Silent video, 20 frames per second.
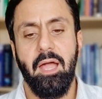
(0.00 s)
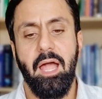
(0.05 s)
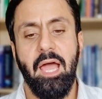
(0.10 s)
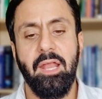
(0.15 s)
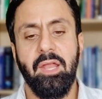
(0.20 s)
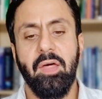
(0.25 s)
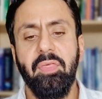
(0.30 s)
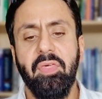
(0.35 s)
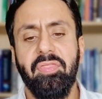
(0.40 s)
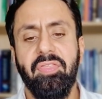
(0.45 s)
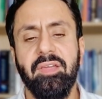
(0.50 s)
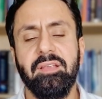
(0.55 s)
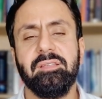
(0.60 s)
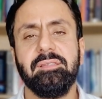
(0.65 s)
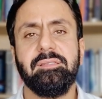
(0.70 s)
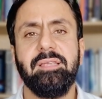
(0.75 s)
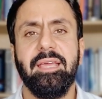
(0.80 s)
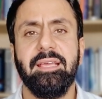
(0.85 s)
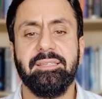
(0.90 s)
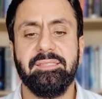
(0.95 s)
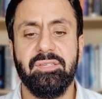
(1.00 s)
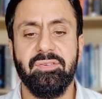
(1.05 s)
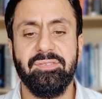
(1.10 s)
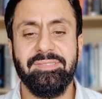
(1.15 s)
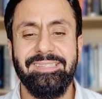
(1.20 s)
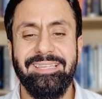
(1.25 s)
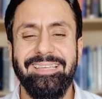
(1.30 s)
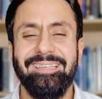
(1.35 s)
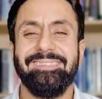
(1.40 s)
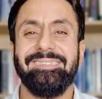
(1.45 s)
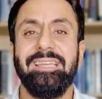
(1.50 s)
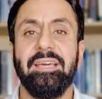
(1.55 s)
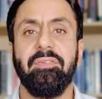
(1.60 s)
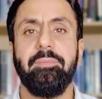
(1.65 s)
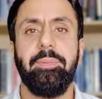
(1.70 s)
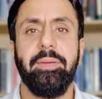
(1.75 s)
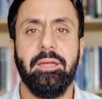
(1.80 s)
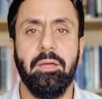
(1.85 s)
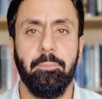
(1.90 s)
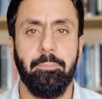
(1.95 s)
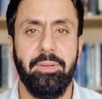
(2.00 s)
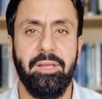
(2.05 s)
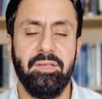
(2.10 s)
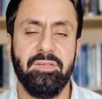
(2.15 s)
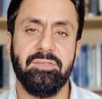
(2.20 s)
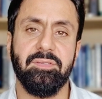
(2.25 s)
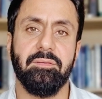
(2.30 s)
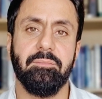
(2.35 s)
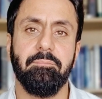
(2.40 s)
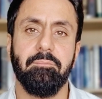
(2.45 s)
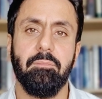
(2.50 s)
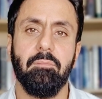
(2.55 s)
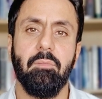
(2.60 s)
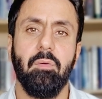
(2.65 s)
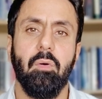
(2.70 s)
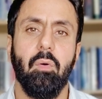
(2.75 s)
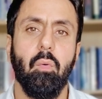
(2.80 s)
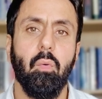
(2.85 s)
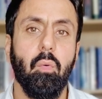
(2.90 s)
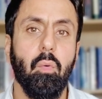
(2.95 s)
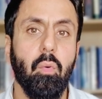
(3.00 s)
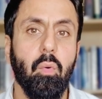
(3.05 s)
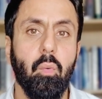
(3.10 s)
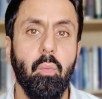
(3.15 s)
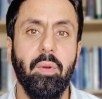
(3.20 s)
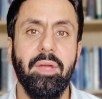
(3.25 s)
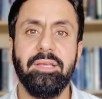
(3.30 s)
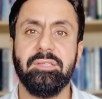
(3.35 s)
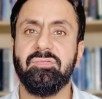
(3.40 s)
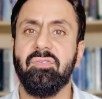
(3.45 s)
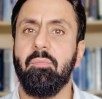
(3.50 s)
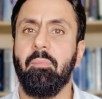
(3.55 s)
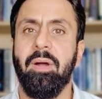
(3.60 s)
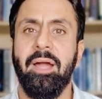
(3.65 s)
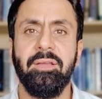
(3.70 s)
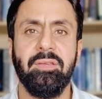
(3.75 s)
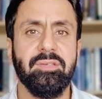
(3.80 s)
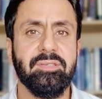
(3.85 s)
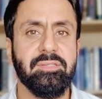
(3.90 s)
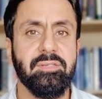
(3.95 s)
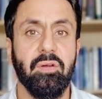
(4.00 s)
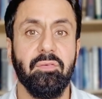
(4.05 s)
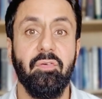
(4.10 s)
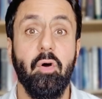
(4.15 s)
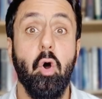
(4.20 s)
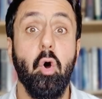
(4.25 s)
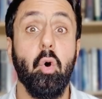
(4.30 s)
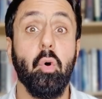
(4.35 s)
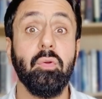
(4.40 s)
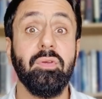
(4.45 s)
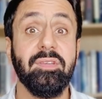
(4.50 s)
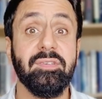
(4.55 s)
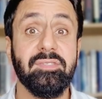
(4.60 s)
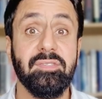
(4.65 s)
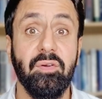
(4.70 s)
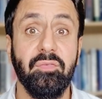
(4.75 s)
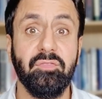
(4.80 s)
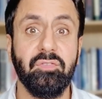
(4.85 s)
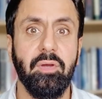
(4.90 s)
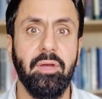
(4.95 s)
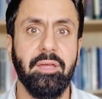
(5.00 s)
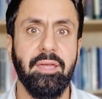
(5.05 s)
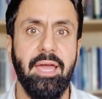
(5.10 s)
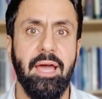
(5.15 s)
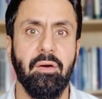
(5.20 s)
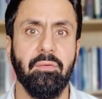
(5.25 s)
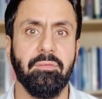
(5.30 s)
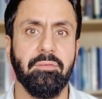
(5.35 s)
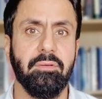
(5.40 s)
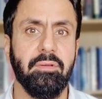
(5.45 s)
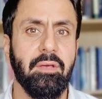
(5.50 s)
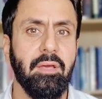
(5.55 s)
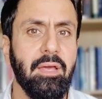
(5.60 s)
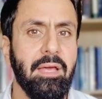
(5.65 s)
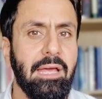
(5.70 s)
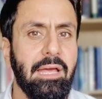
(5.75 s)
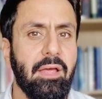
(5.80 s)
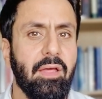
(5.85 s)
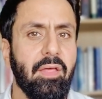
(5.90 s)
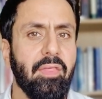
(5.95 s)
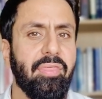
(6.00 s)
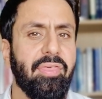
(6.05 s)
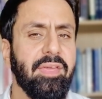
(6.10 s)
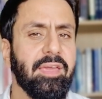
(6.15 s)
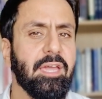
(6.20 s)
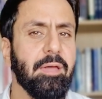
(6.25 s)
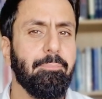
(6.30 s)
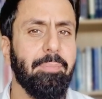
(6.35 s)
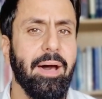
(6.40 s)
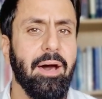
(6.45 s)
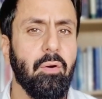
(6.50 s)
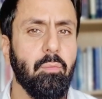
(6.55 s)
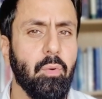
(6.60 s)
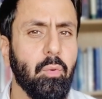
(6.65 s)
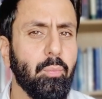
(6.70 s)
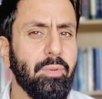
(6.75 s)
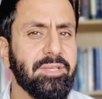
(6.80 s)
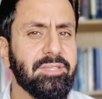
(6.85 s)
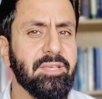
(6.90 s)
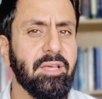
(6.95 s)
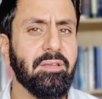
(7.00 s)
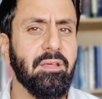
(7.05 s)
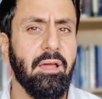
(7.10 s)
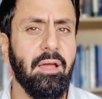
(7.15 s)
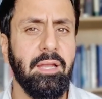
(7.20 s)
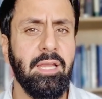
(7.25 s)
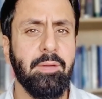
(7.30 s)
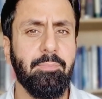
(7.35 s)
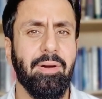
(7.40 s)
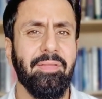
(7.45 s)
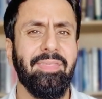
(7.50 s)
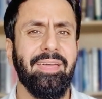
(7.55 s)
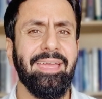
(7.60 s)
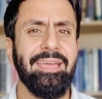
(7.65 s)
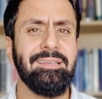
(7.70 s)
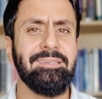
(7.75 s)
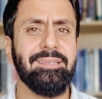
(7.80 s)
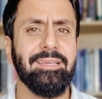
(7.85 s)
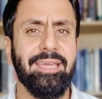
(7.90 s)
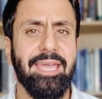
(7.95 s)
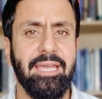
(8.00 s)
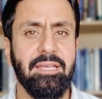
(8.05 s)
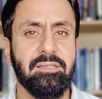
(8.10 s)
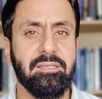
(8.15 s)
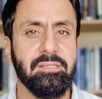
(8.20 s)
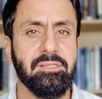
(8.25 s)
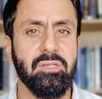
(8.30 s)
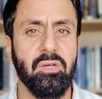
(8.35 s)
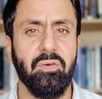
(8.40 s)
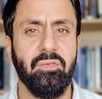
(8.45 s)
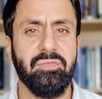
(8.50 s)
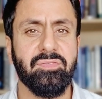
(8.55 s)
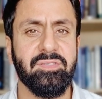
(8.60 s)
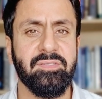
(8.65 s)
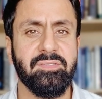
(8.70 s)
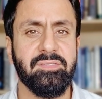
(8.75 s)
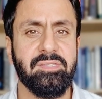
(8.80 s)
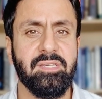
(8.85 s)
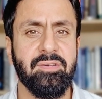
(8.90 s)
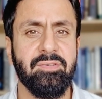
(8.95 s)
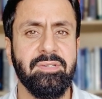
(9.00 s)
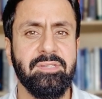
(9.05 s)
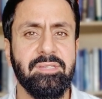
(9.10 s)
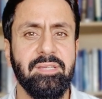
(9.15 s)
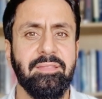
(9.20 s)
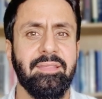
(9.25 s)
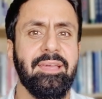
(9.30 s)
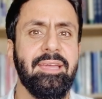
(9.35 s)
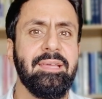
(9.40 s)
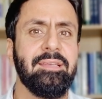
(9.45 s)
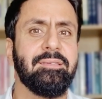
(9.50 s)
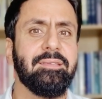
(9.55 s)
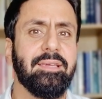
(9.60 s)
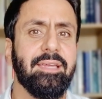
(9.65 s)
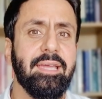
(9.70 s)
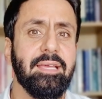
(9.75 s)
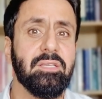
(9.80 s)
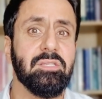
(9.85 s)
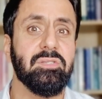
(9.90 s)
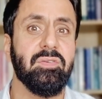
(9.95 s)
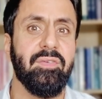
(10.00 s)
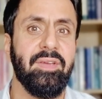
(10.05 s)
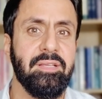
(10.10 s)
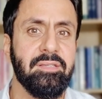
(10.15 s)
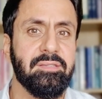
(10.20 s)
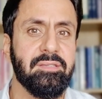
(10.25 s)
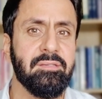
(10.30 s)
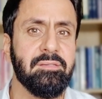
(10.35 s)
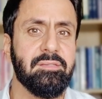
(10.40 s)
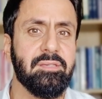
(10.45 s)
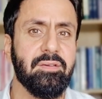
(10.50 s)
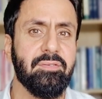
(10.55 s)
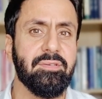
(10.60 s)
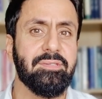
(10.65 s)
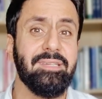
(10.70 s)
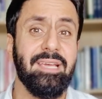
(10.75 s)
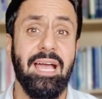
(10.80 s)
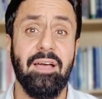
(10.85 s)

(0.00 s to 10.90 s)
Another thing to take seriously is never be complacent. Always remind yourself, hold yourself to account. Think about what we said earlier about the indicators of sincerity, the indicators of insincerity.